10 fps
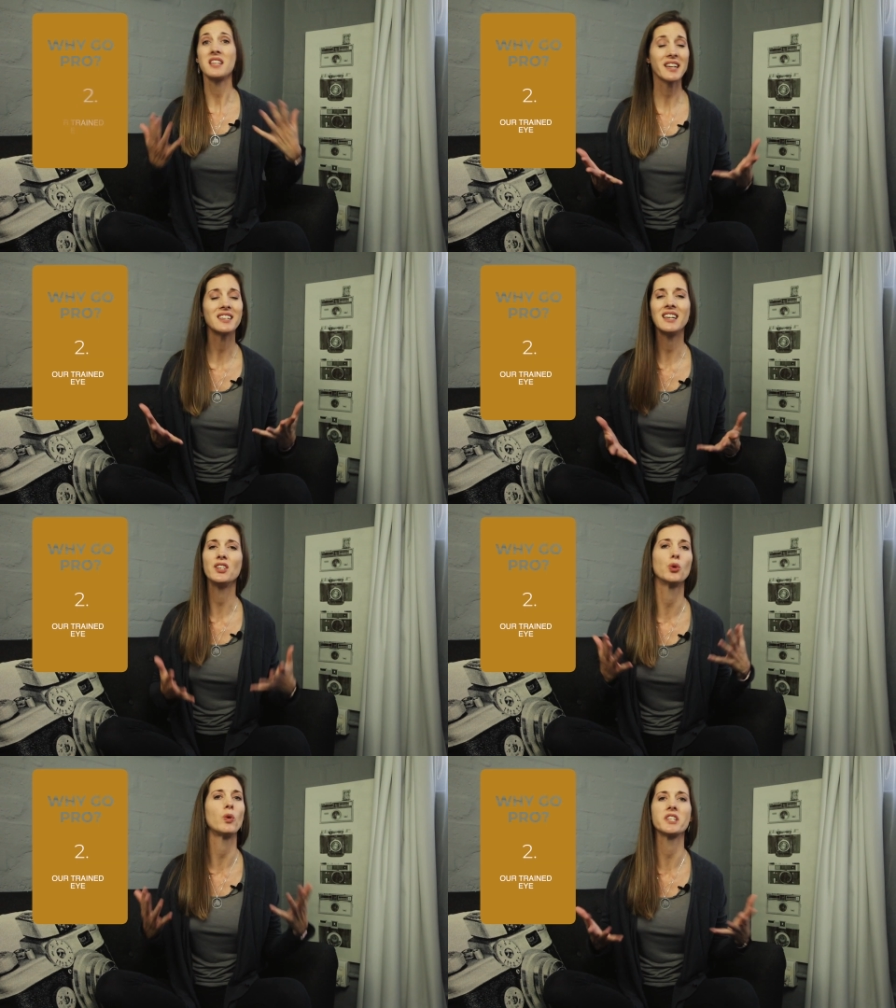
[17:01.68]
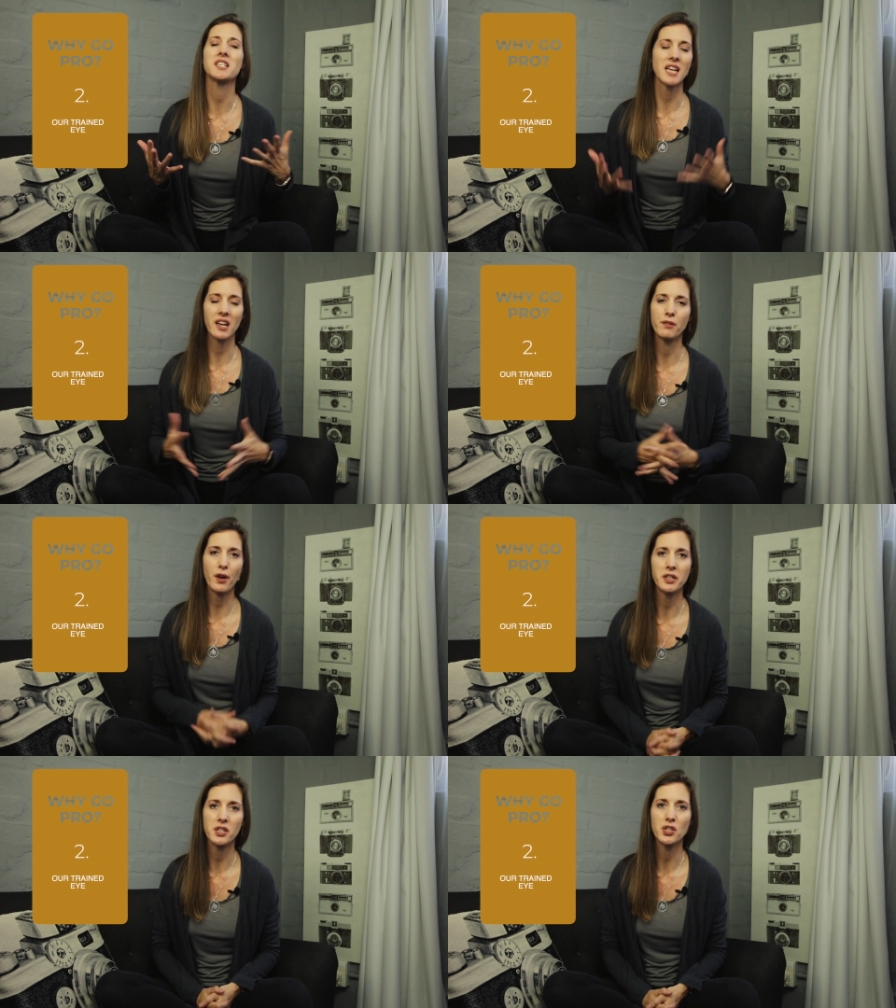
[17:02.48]
Secondly, you'll want to take
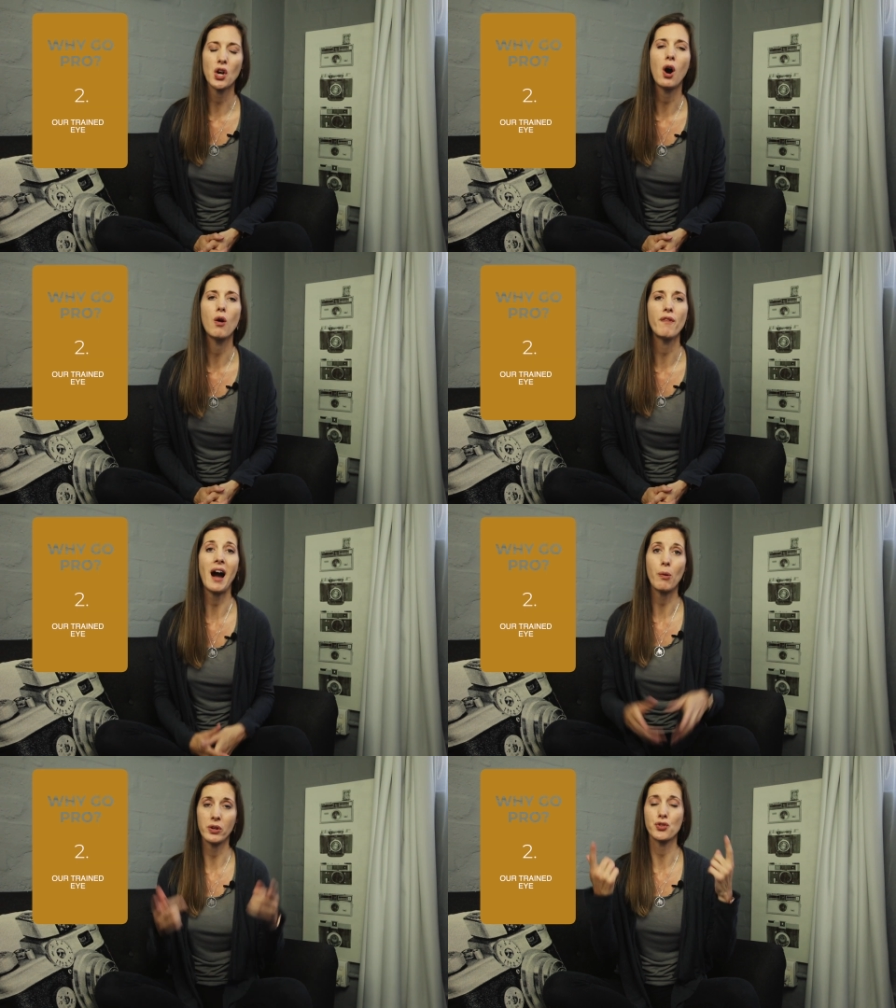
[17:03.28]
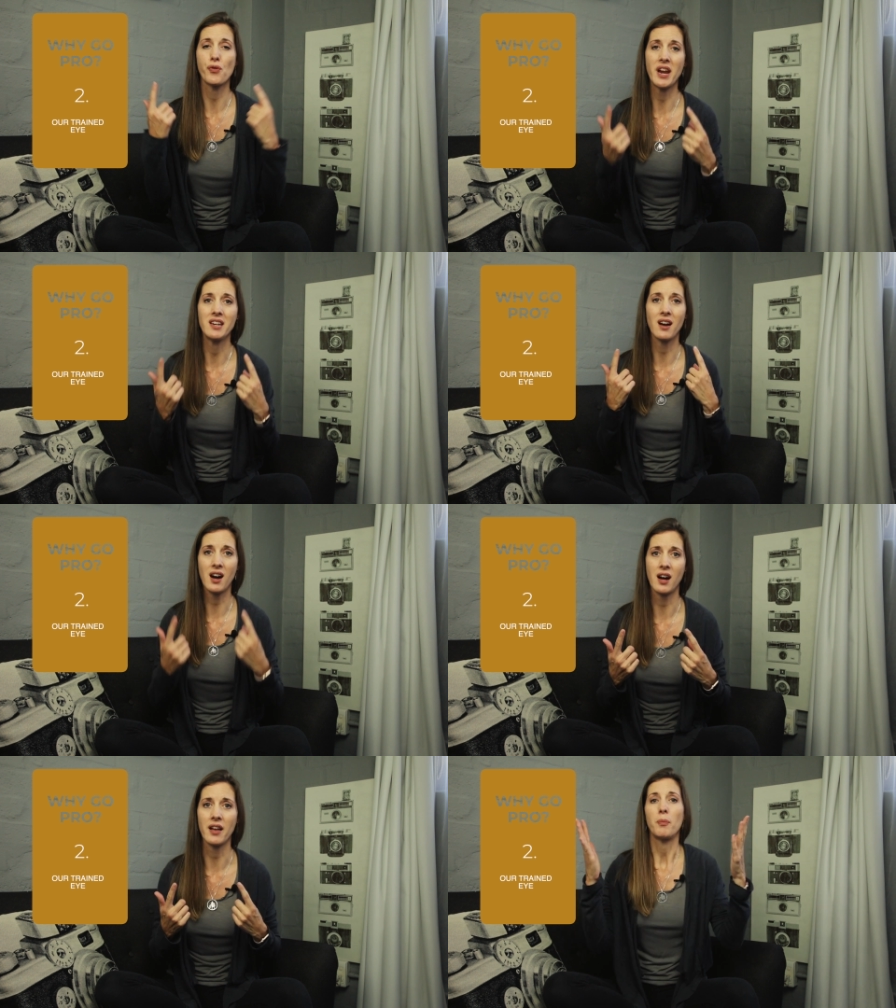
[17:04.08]
advantage of our trained eye.